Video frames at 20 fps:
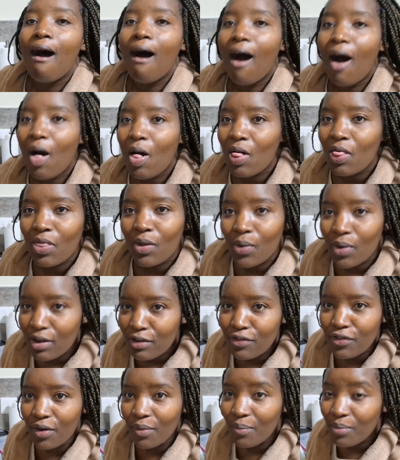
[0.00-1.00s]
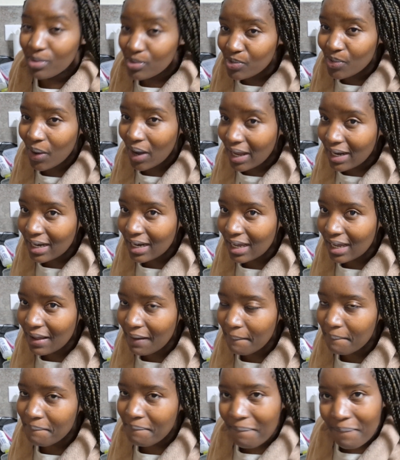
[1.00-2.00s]
all the way from Botswana.
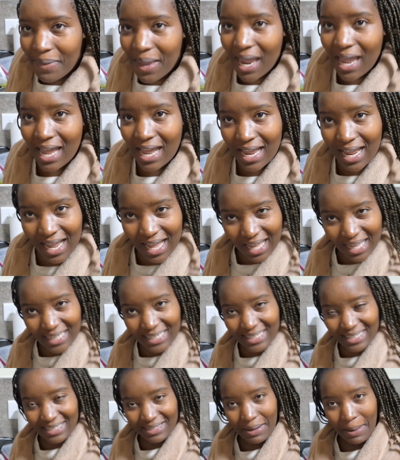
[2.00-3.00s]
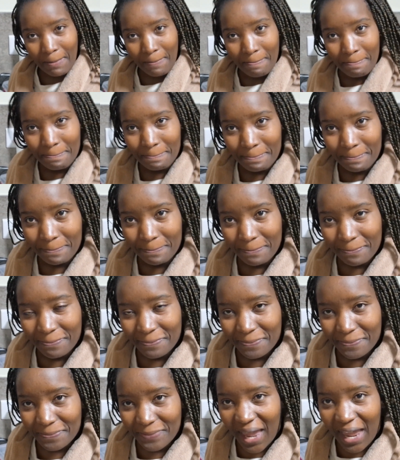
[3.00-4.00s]
Guys,
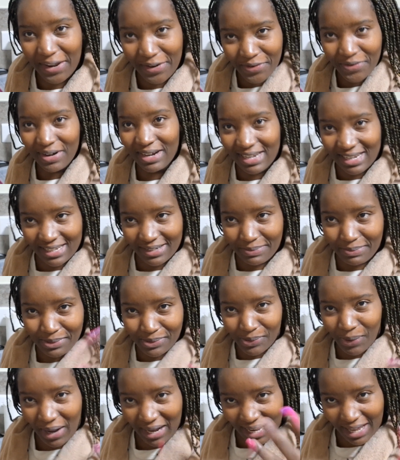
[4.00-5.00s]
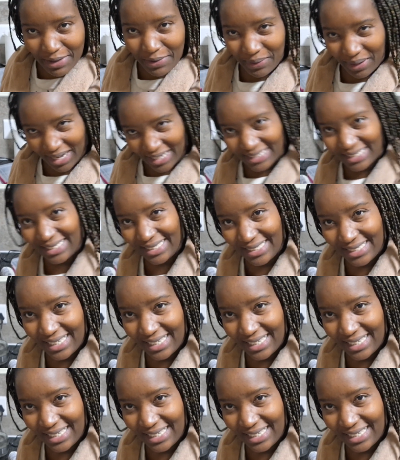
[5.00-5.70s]
are you ready? Botswana, are you ready?